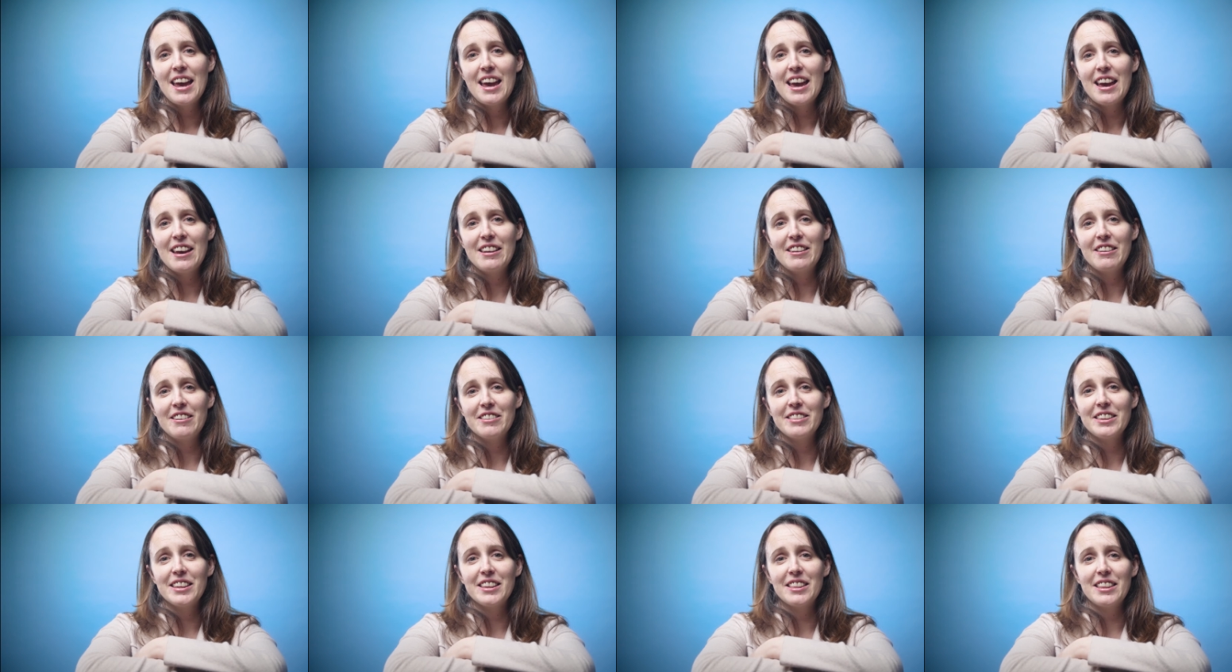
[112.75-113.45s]
And
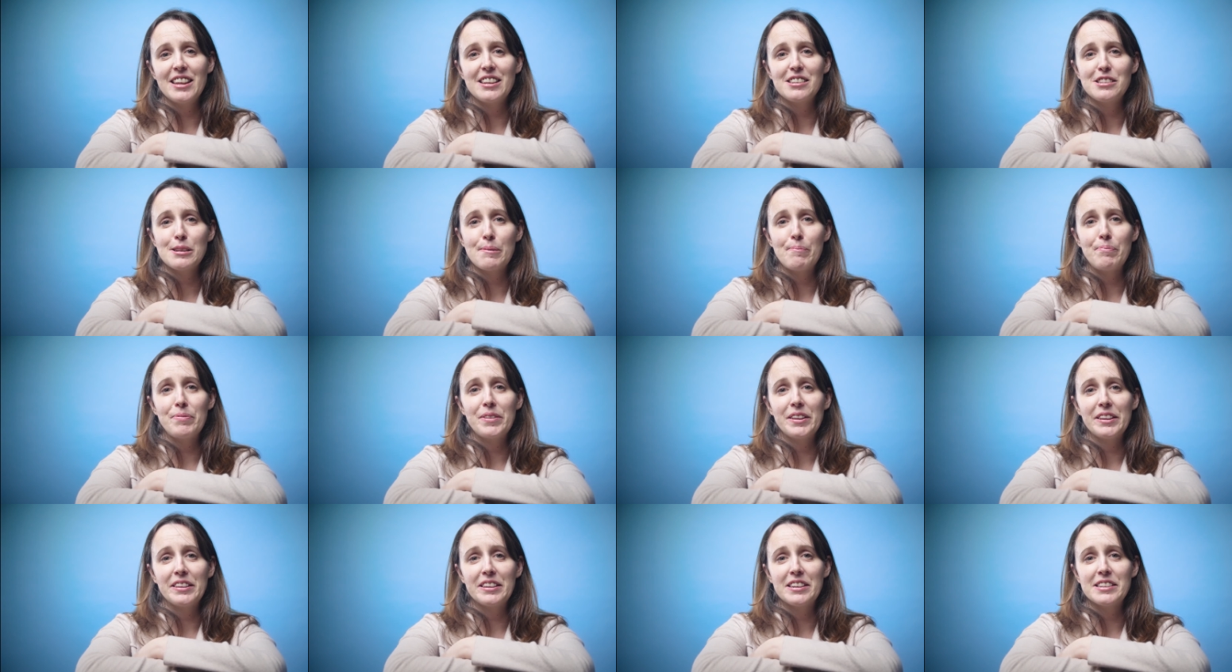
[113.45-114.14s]
I think that's
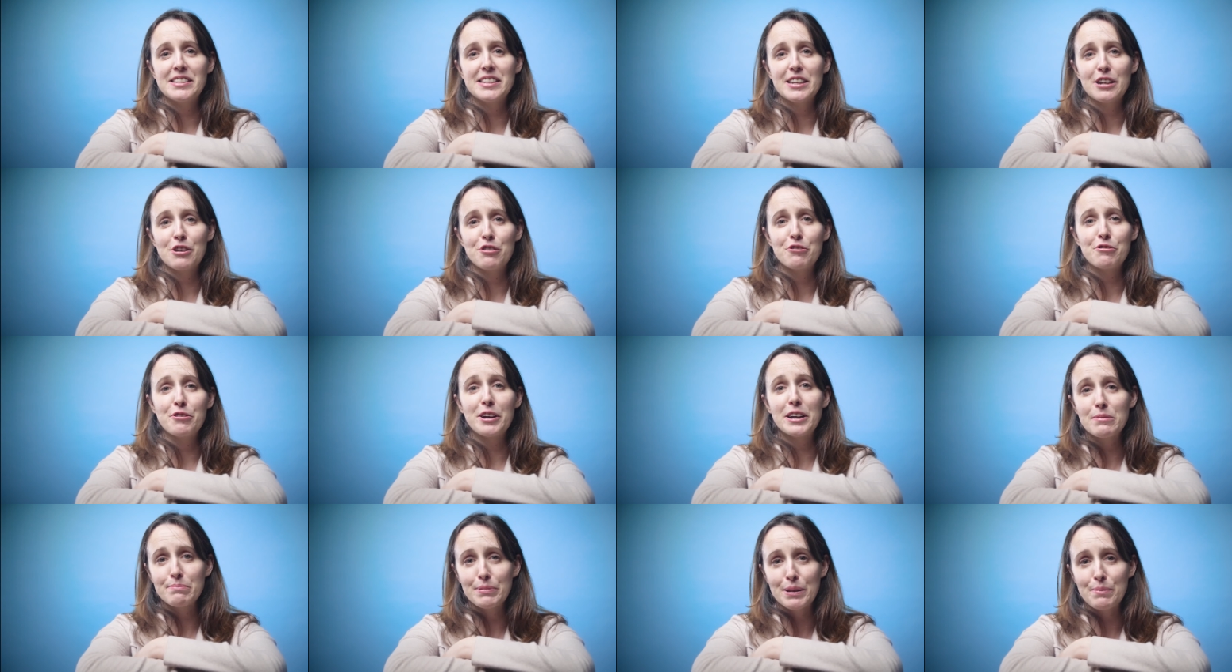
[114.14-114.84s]
something that's
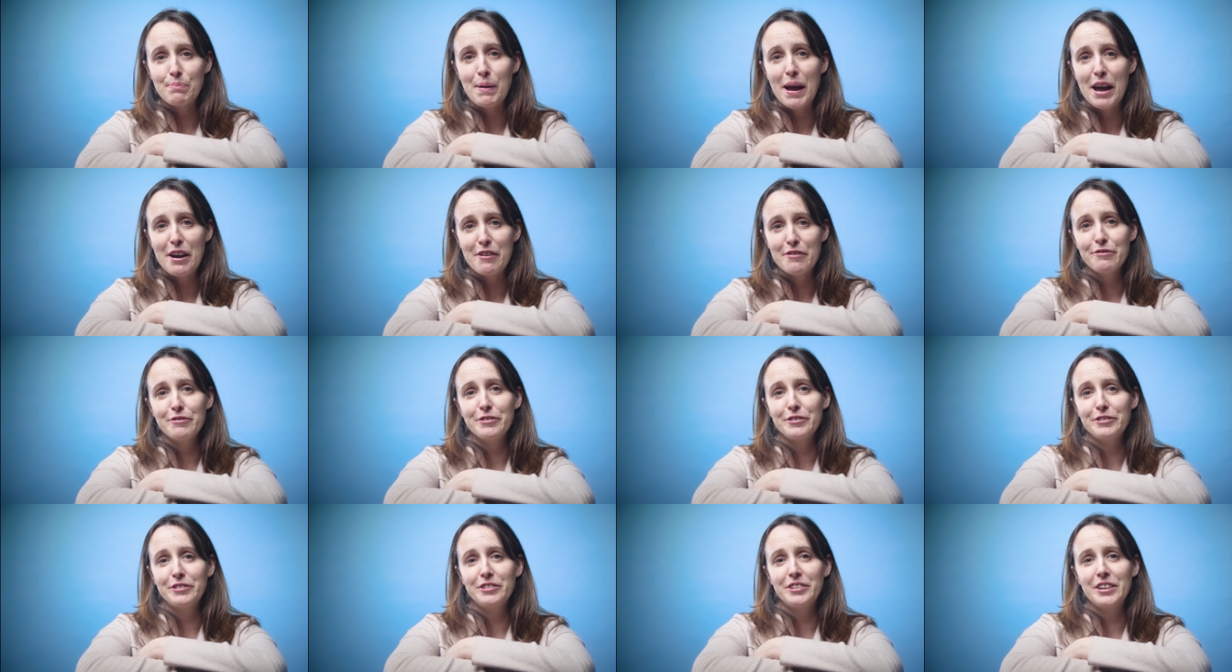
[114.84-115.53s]
incredibly
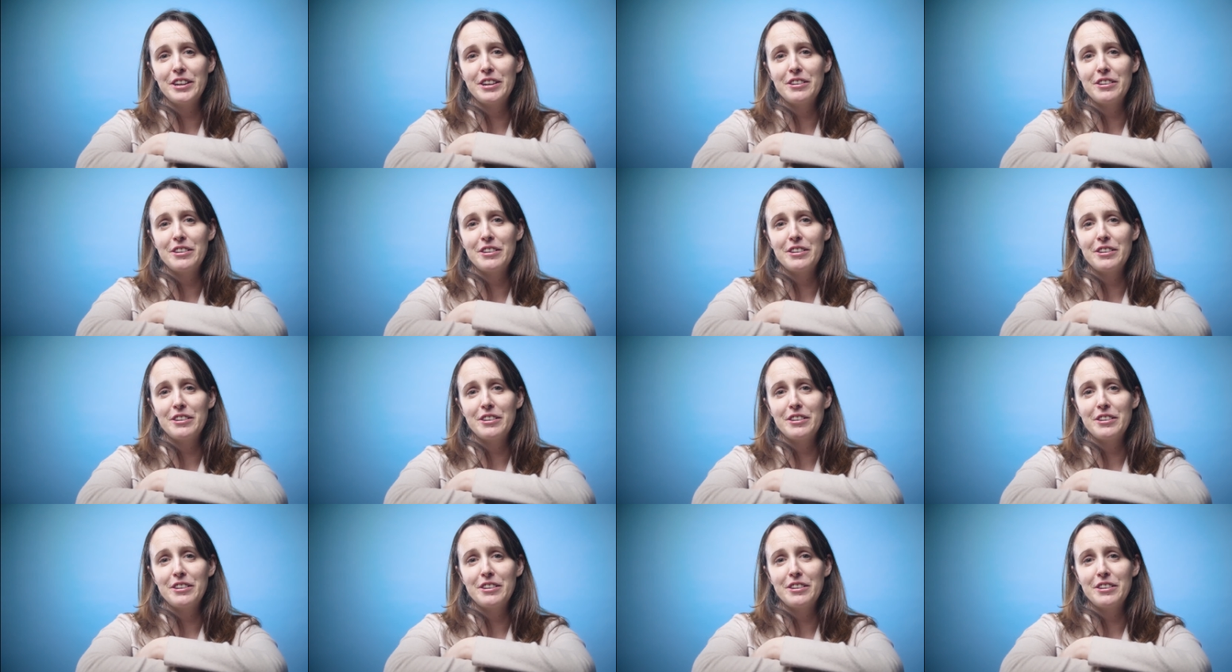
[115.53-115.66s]
powerful.